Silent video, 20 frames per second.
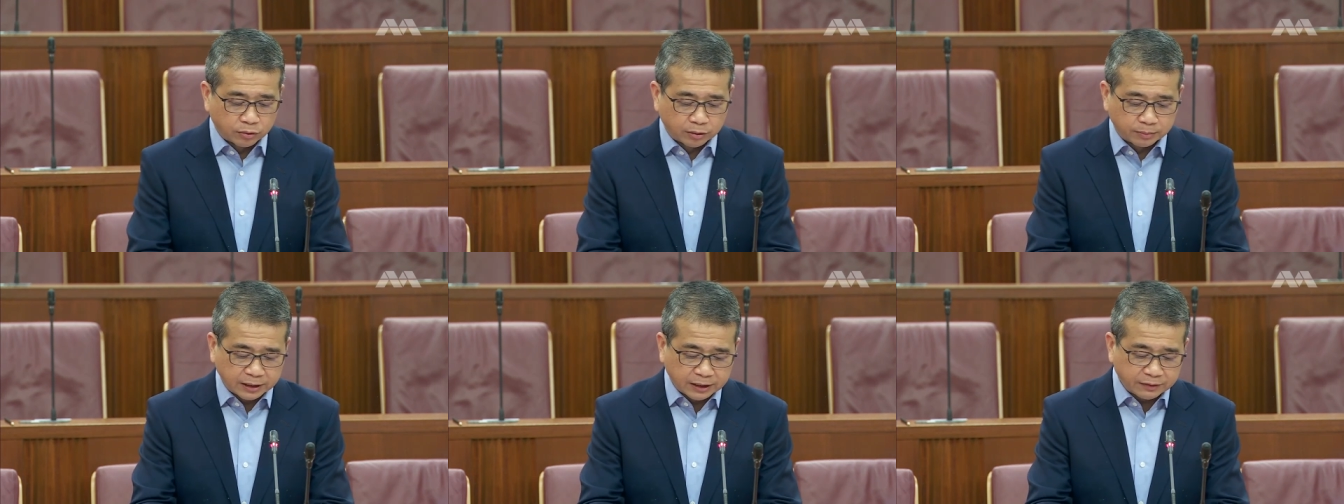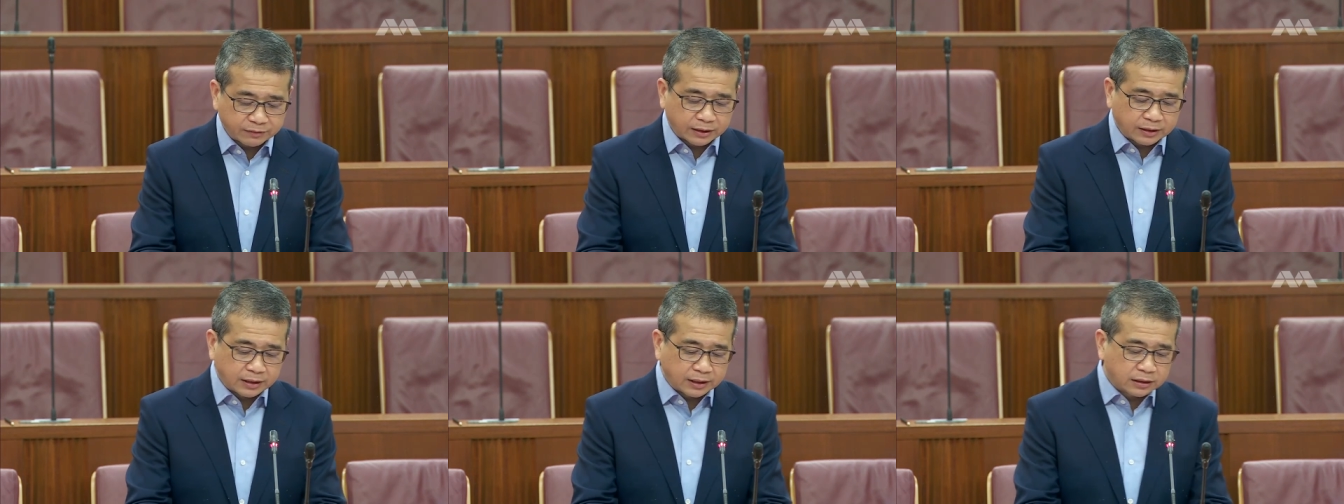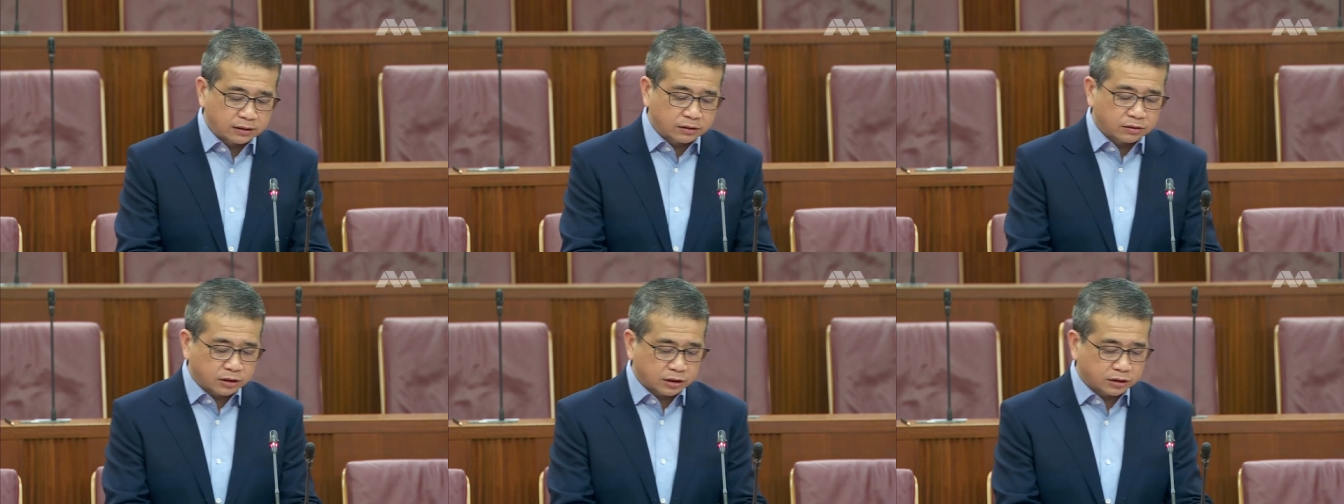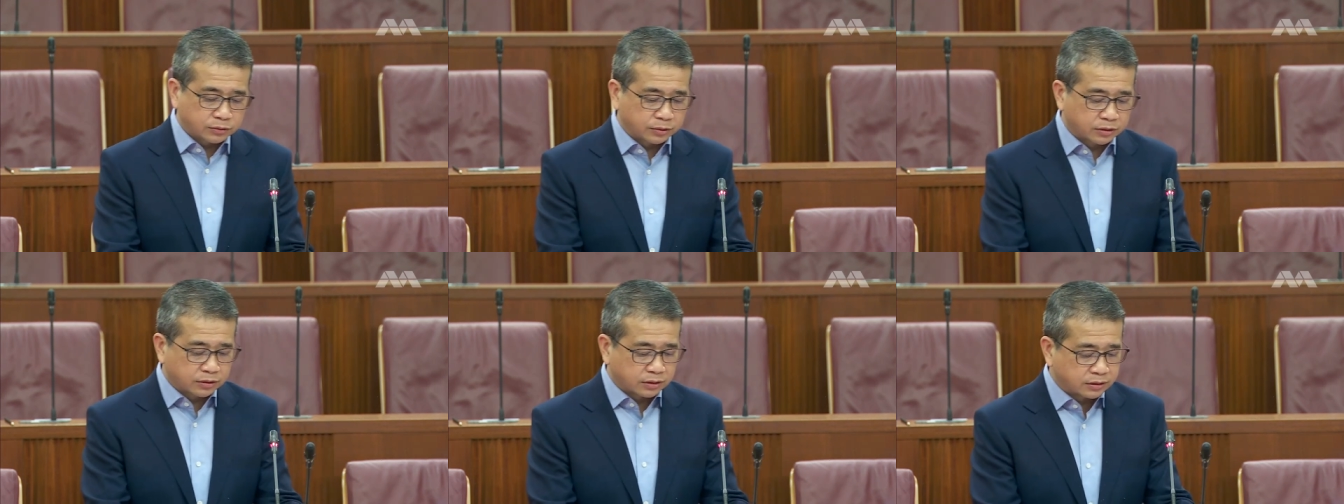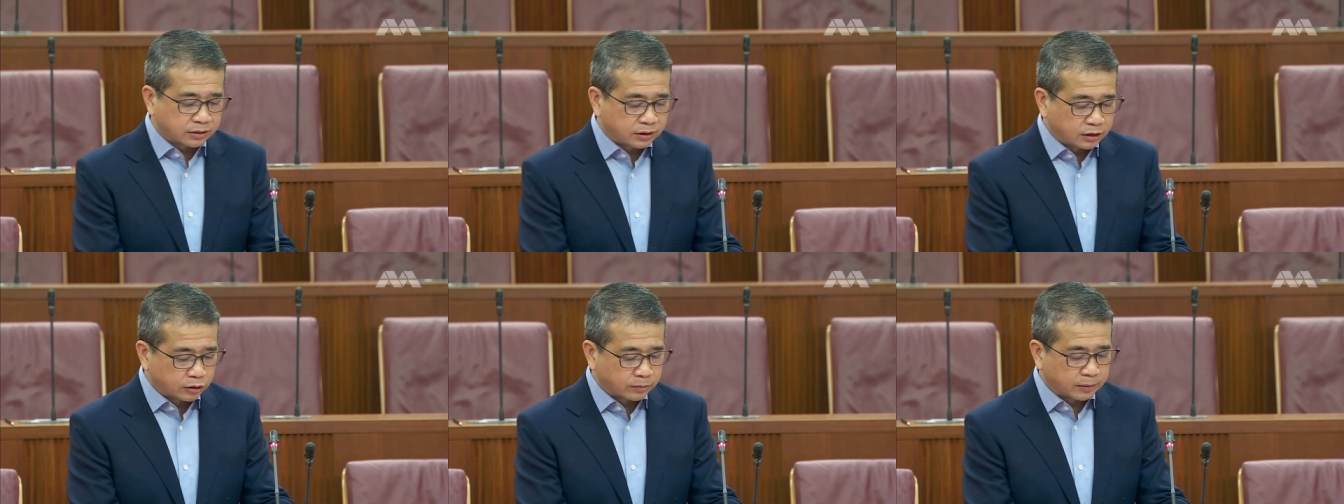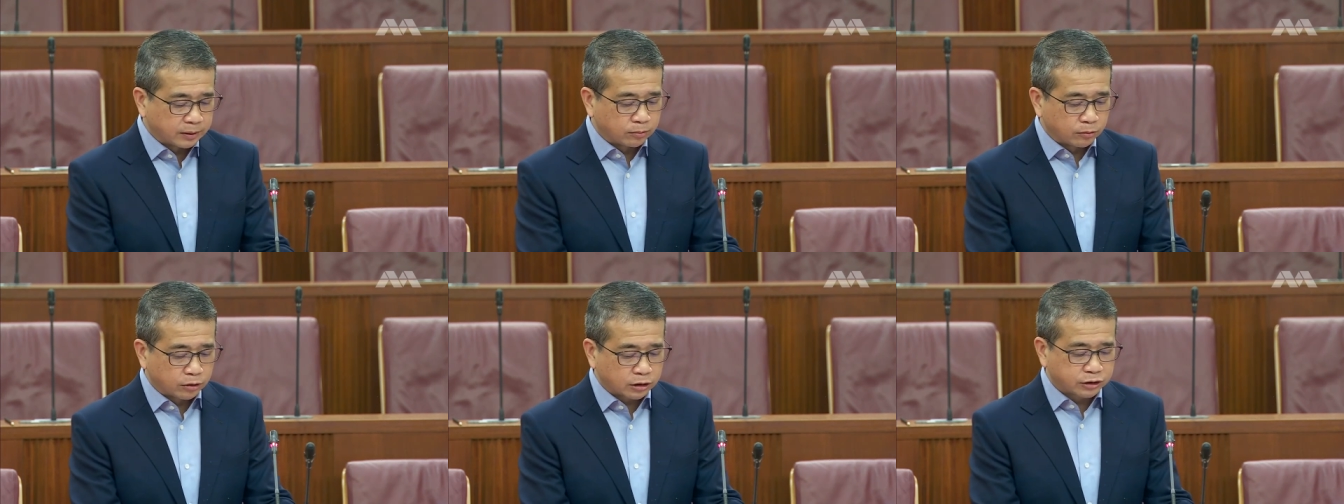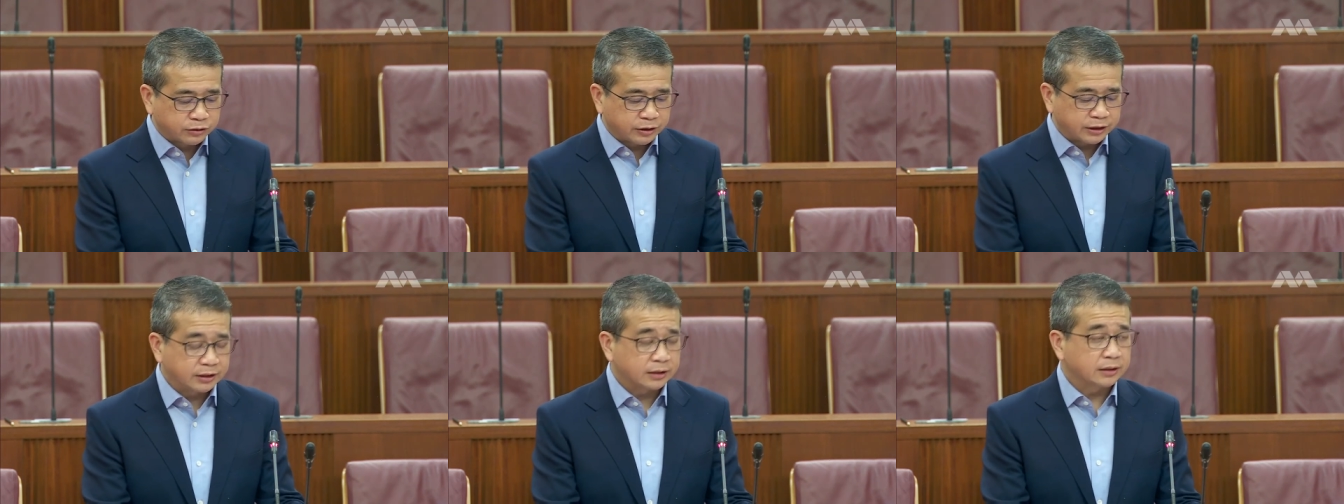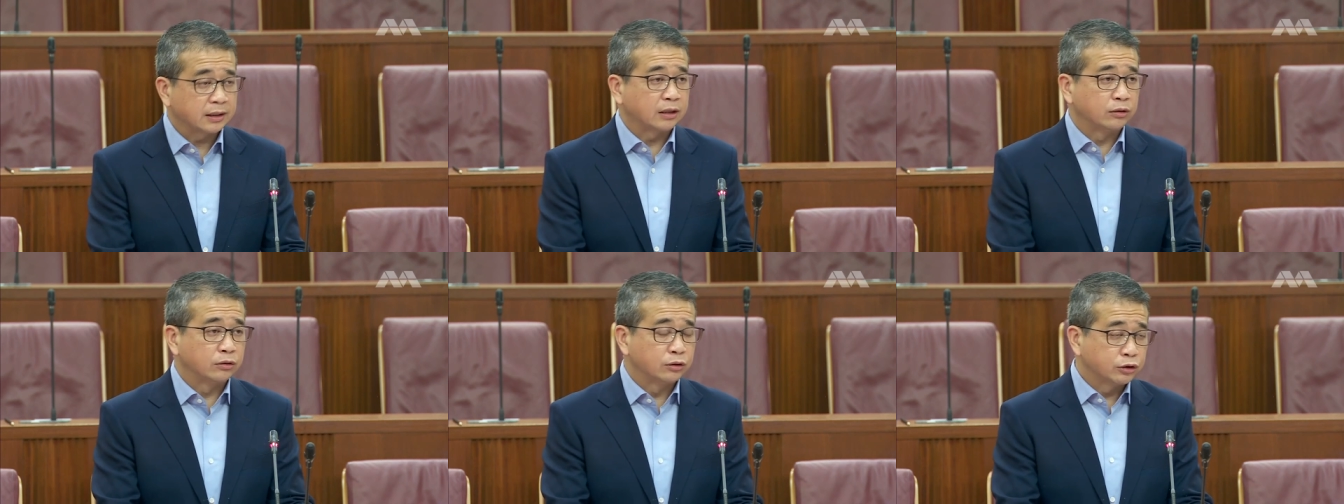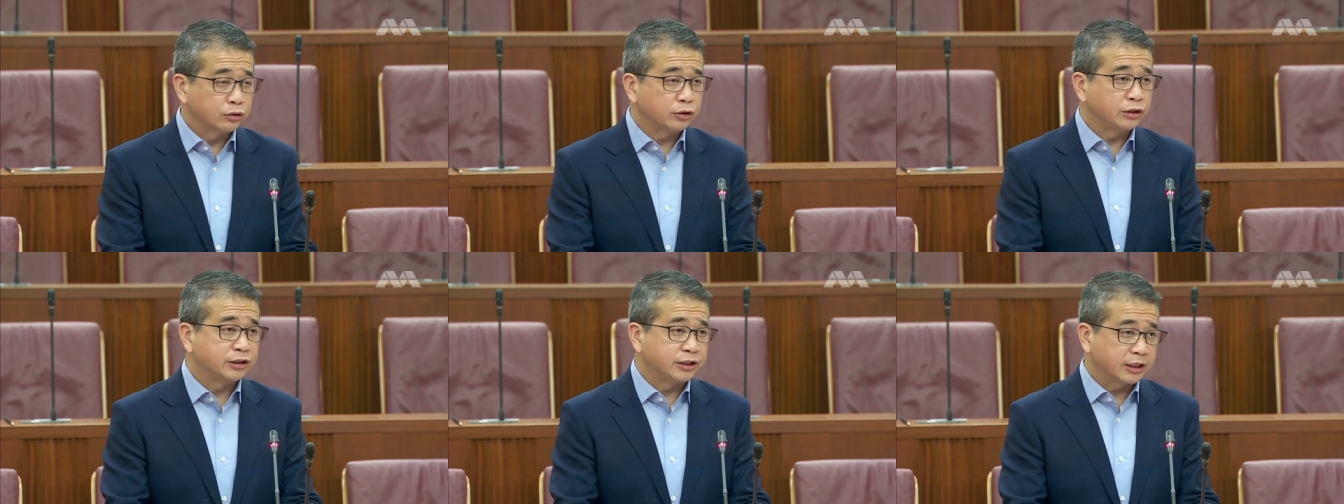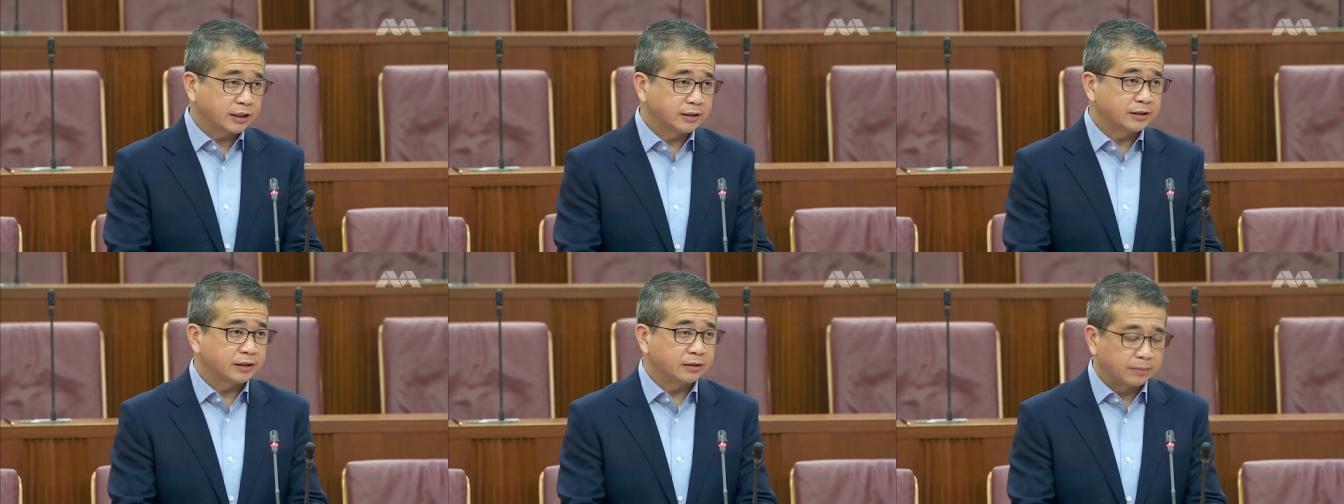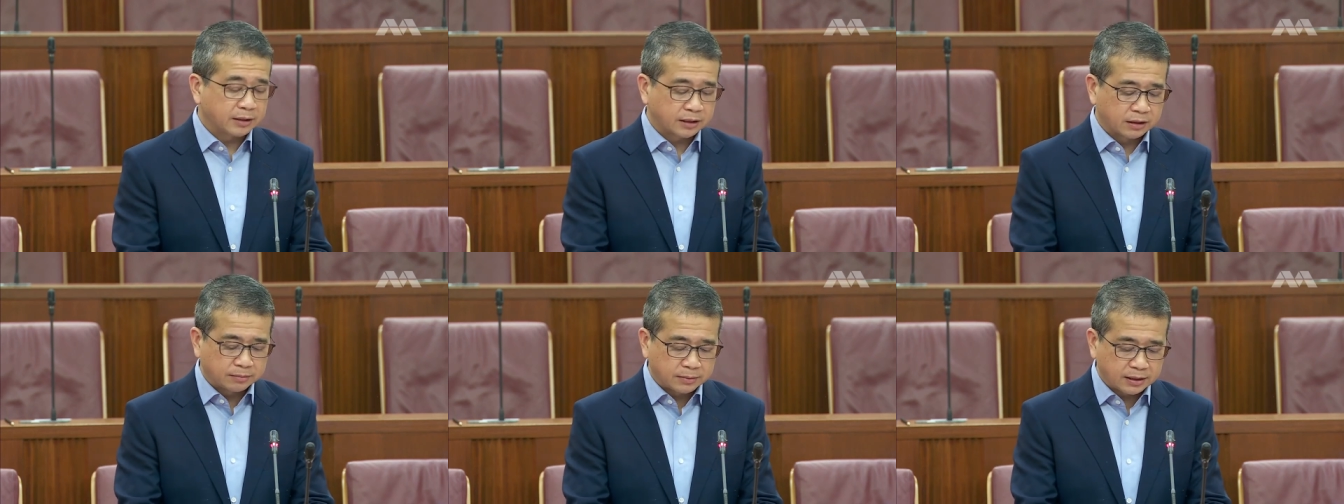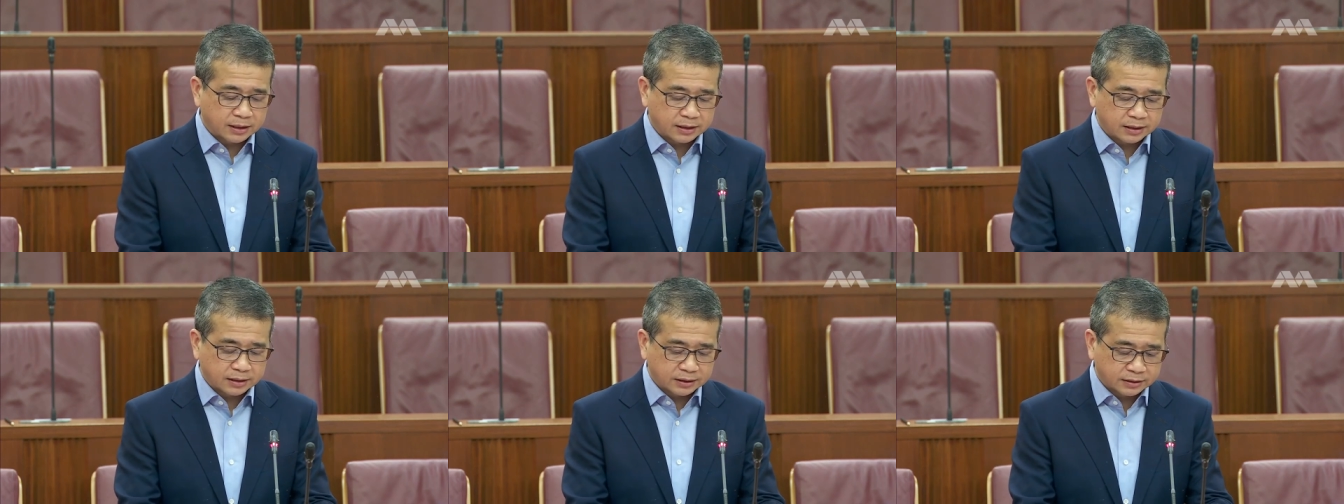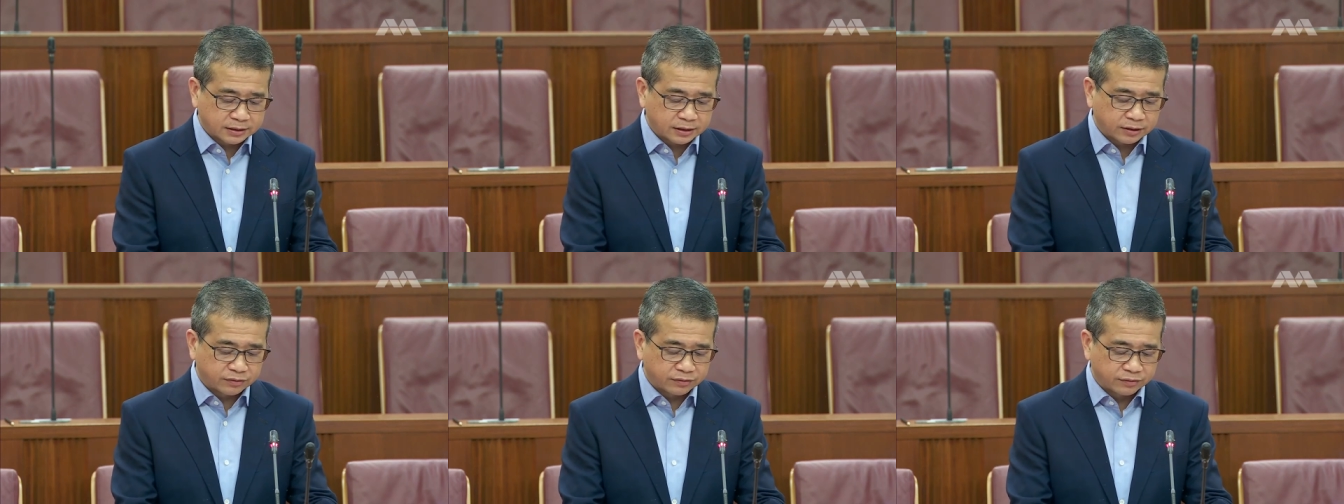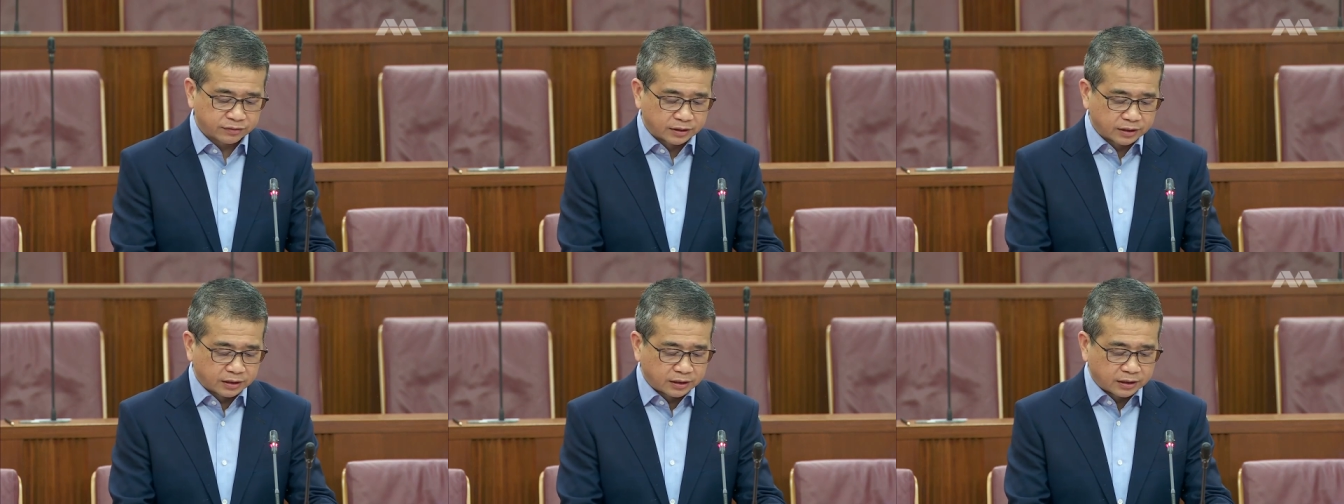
We believe that legal costs will continue to be moderated and also adjusted by the market itself.